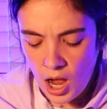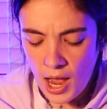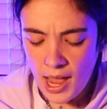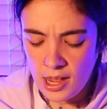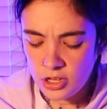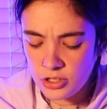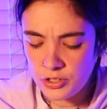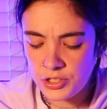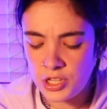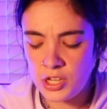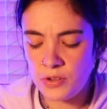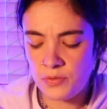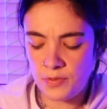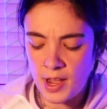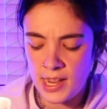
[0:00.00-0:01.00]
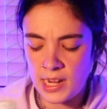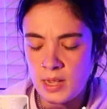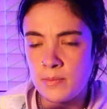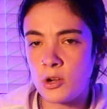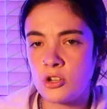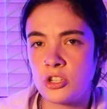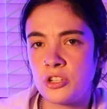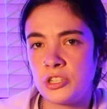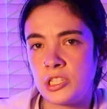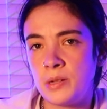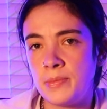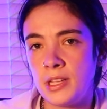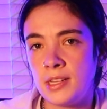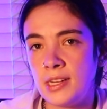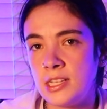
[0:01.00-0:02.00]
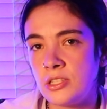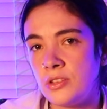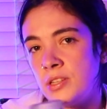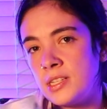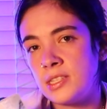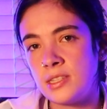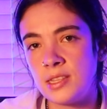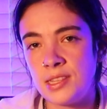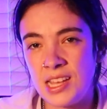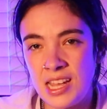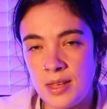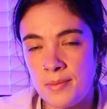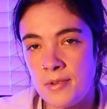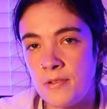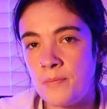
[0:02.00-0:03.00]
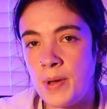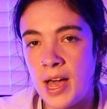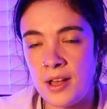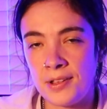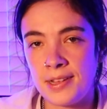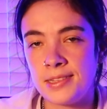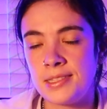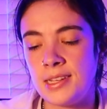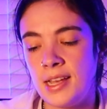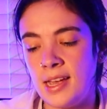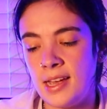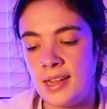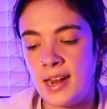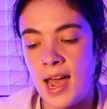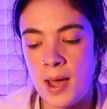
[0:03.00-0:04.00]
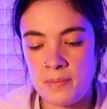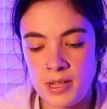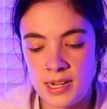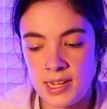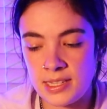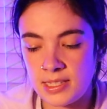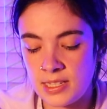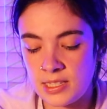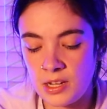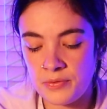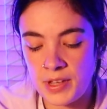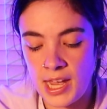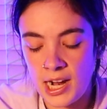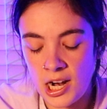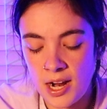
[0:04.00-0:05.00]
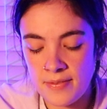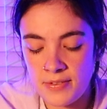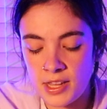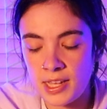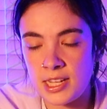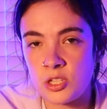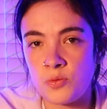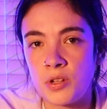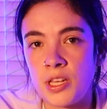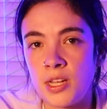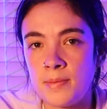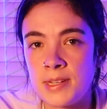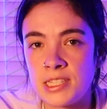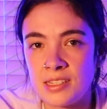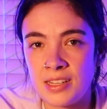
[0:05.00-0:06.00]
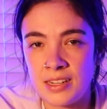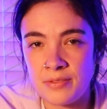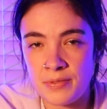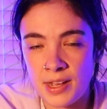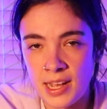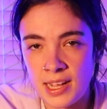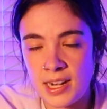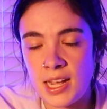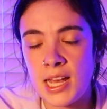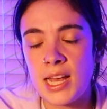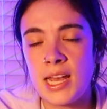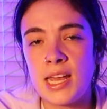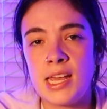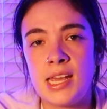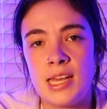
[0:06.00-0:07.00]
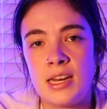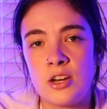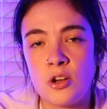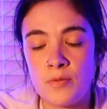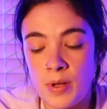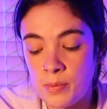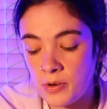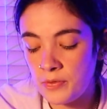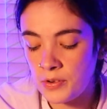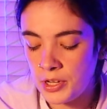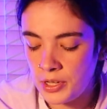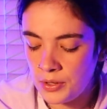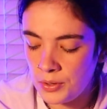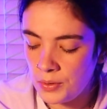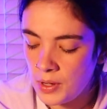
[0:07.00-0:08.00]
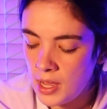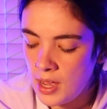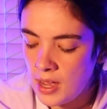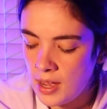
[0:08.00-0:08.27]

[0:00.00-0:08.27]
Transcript: also see you finding emotional stability. So this theme of balance and happiness and self-care, I feel like is really going to be solidified in November for you.